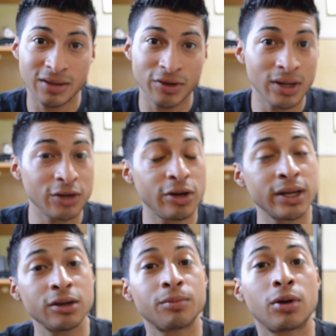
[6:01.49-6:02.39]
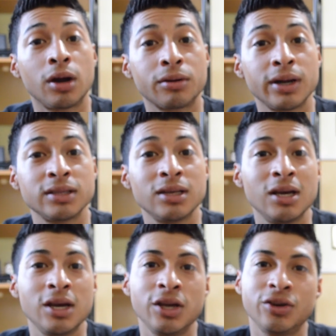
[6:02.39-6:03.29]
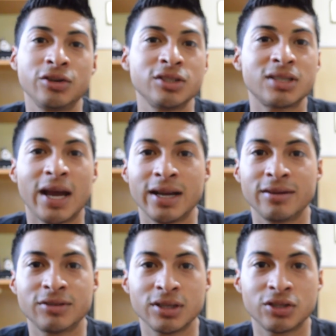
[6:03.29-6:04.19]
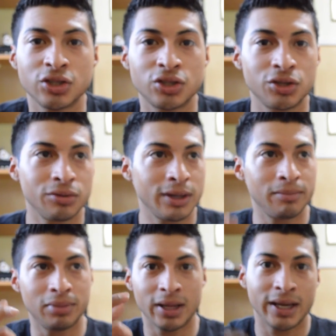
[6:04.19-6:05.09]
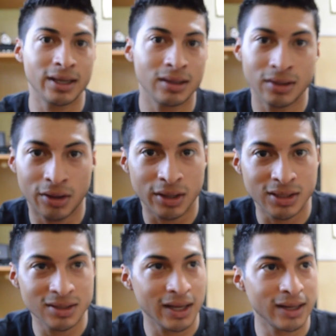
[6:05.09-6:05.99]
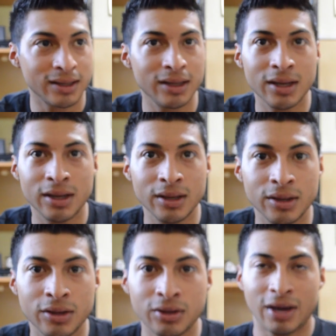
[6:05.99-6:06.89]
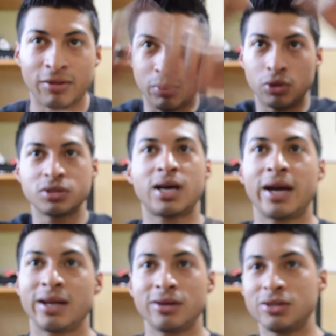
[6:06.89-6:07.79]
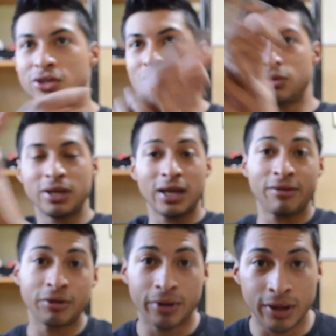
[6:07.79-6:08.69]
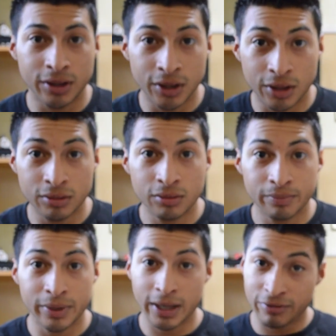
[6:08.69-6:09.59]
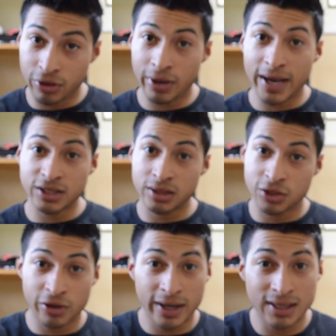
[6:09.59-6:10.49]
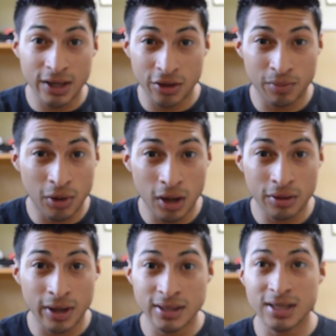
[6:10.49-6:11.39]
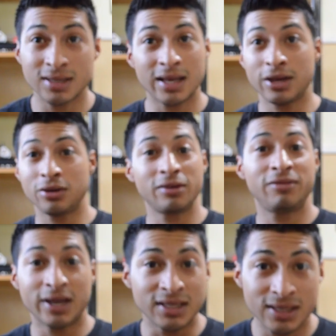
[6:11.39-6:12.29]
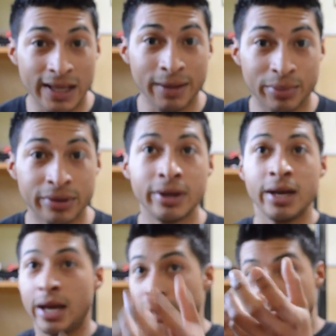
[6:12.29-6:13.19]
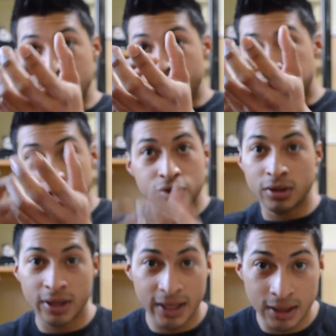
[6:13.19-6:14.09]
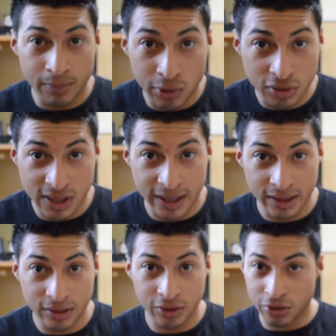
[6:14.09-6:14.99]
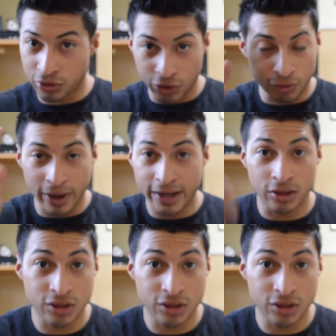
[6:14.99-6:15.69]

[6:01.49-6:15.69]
if you're not tracking your progress, you're just kind of just shooting blank darts. It's like you have a bullseye and you're just shooting everywhere, you know? But if you're actually tracking down your progress, it's like you're a fucking sniper and you're just hitting the bullseye. You're right on